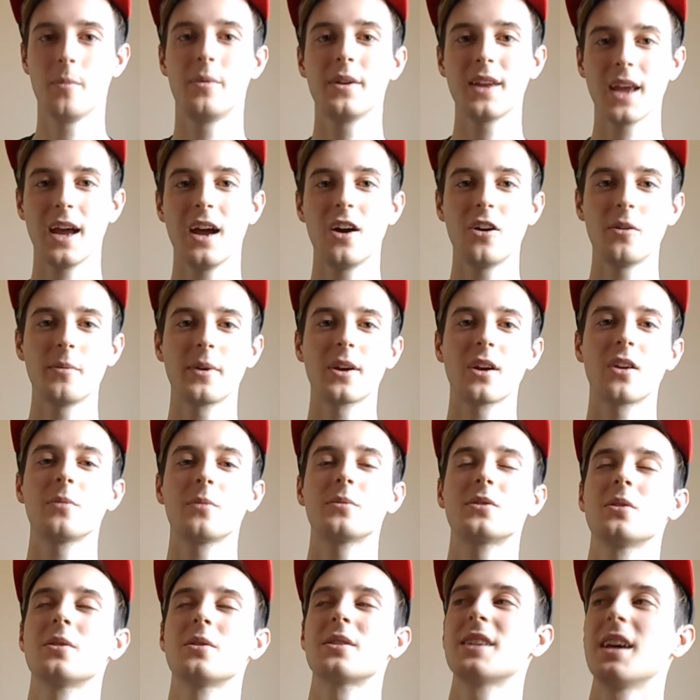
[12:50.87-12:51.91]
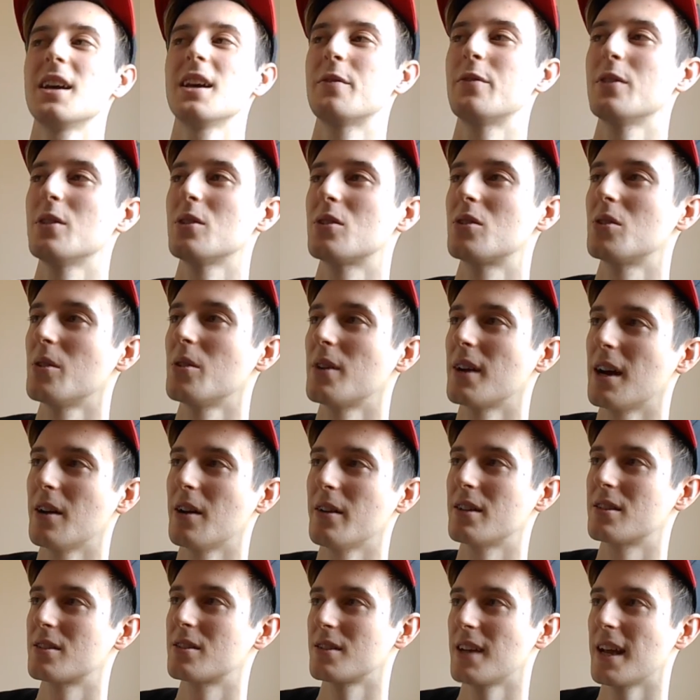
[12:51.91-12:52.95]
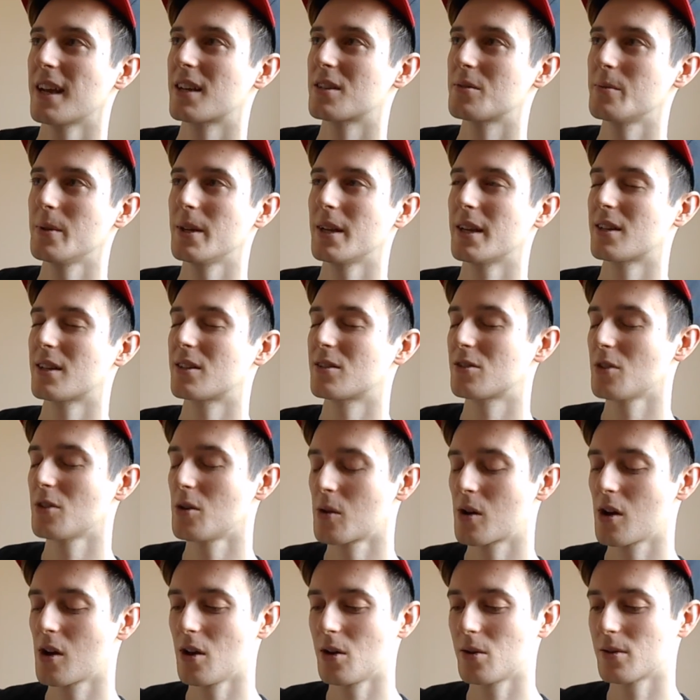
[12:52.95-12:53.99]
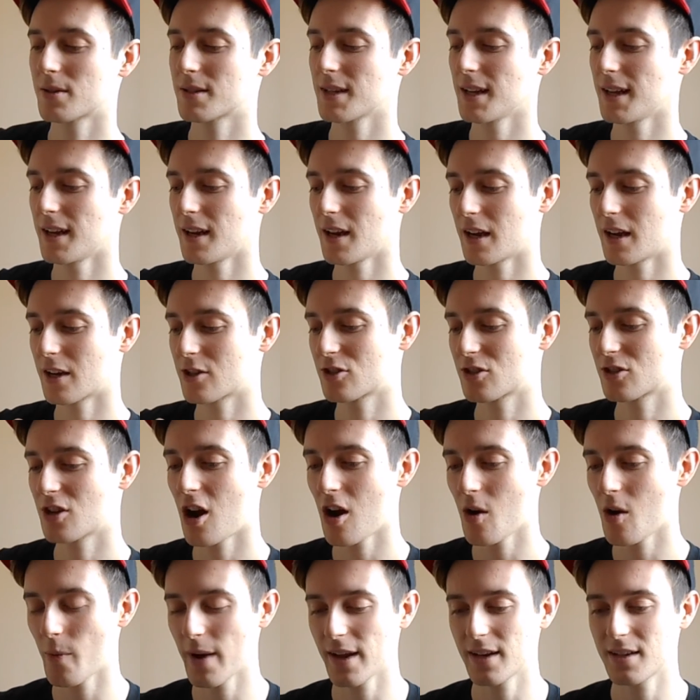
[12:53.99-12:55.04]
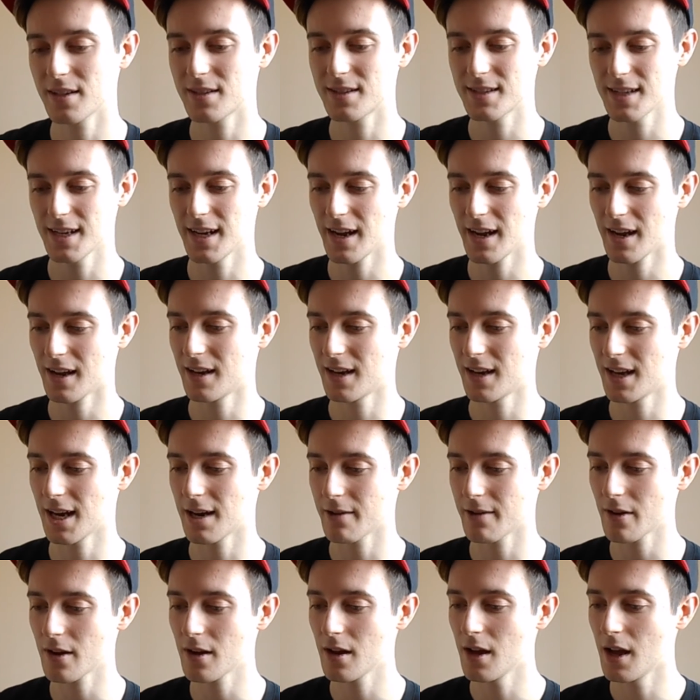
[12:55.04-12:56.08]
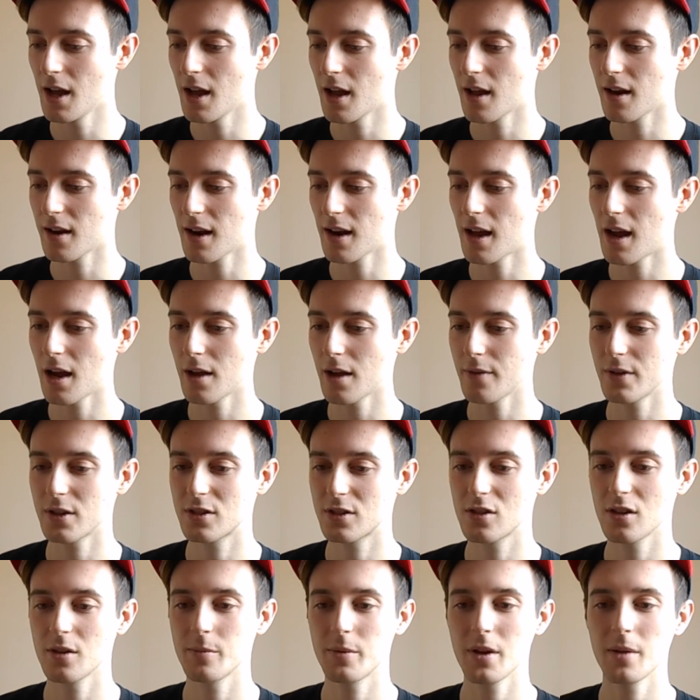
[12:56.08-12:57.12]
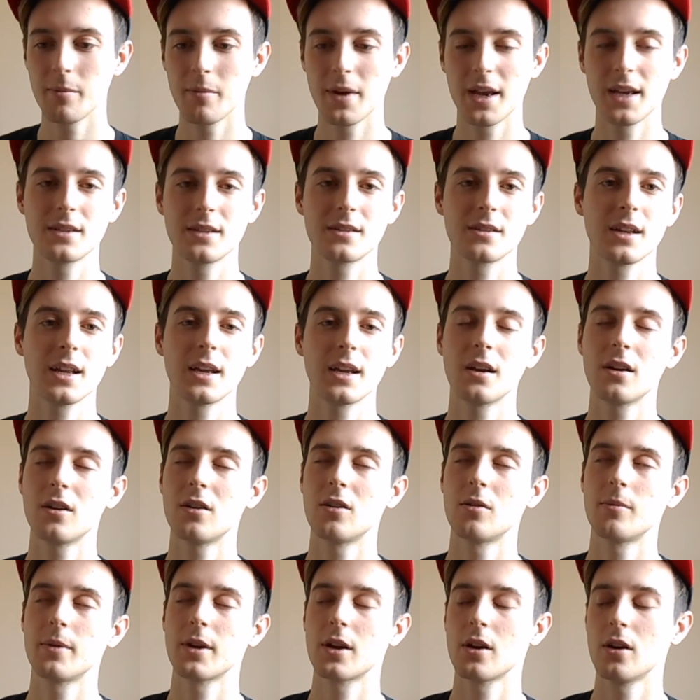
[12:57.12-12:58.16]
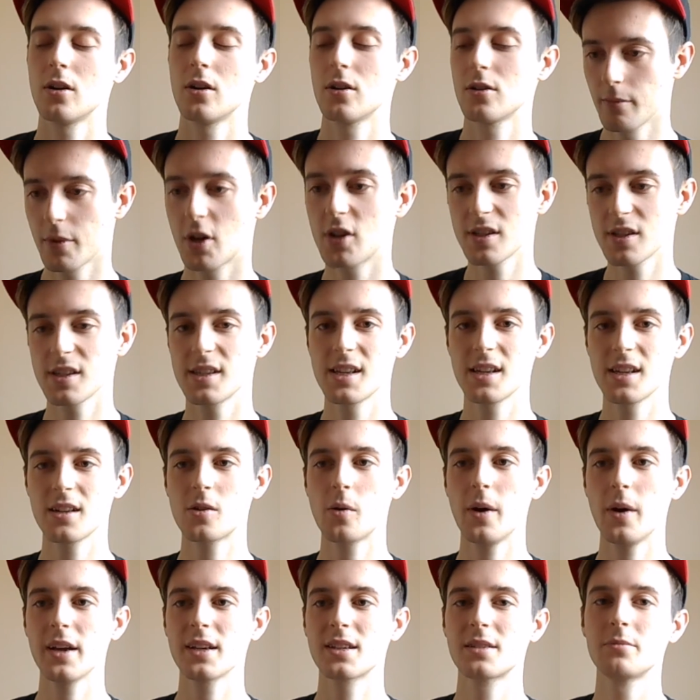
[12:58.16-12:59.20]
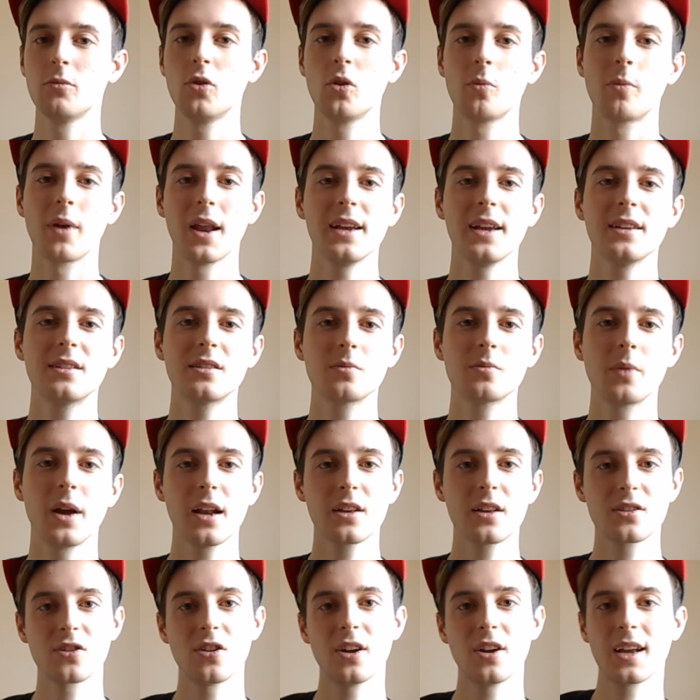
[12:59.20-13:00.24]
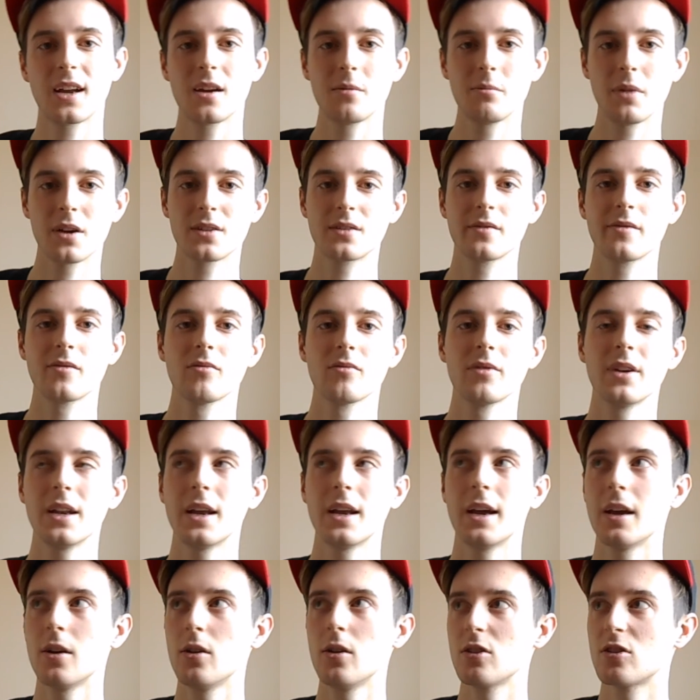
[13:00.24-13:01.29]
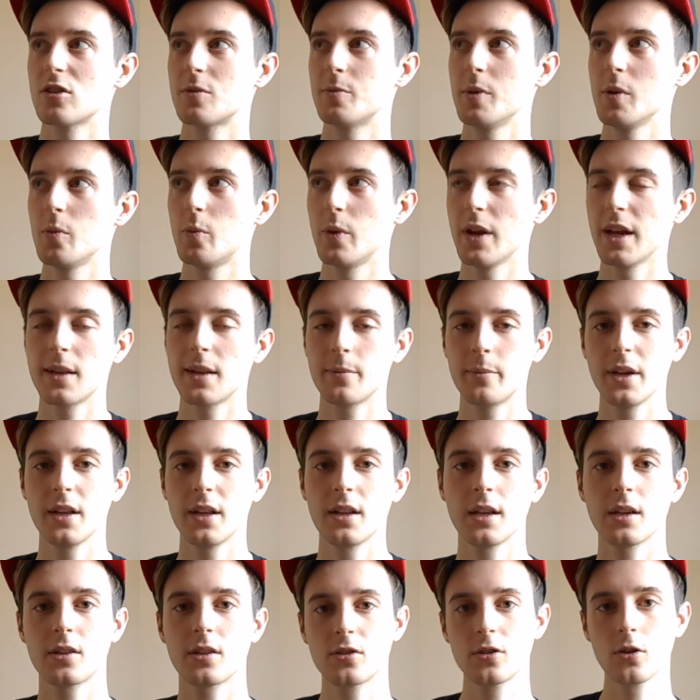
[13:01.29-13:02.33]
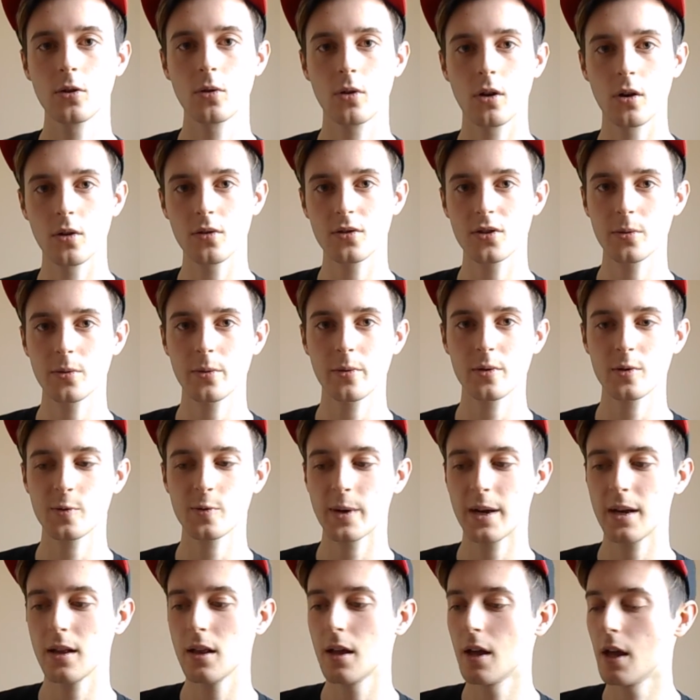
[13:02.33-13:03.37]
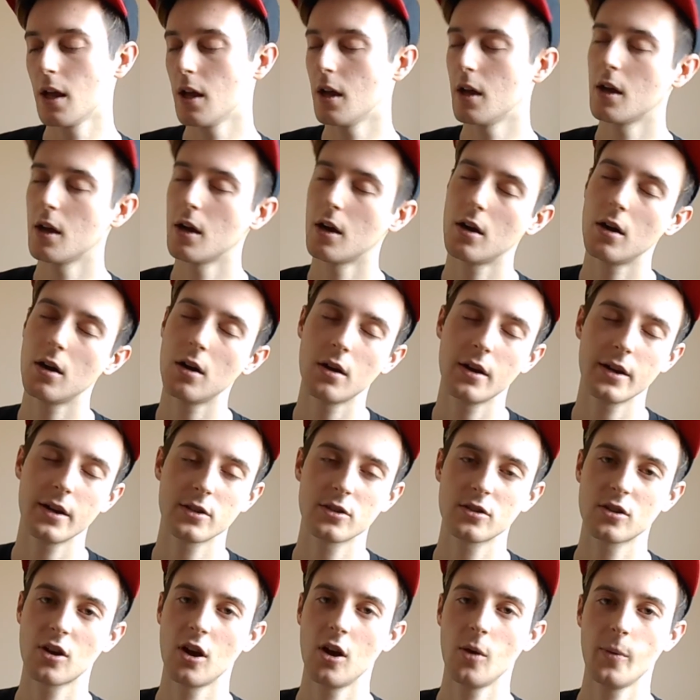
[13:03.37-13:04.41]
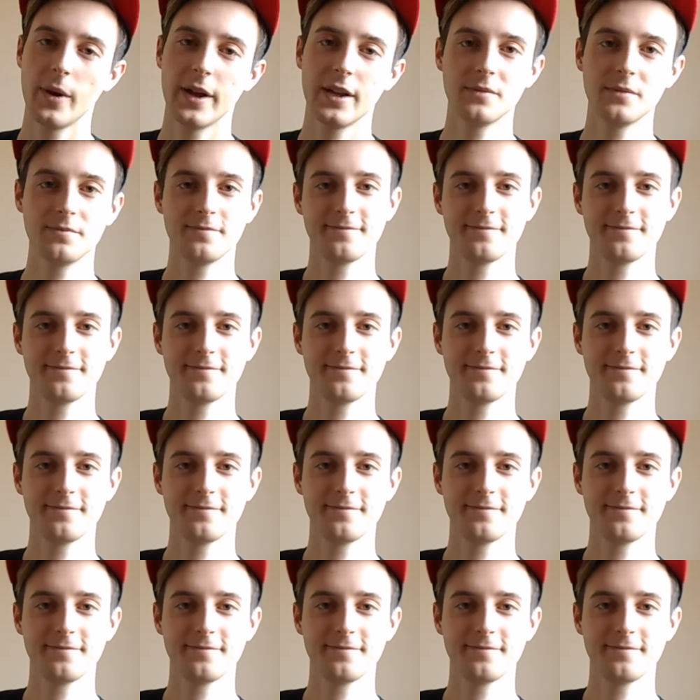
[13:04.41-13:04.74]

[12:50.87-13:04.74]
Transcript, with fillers: But yeah, oh my god, I'm so excited for the tour now, it's next week, it's so close, like, I just can't wait to see it and hear her live, it's going to be amazing, like, oh my god. Because it's in quite a small place as well, it's not like a massive arena, it'll just be weird being like so close to her as well. Oh, I just can't wait.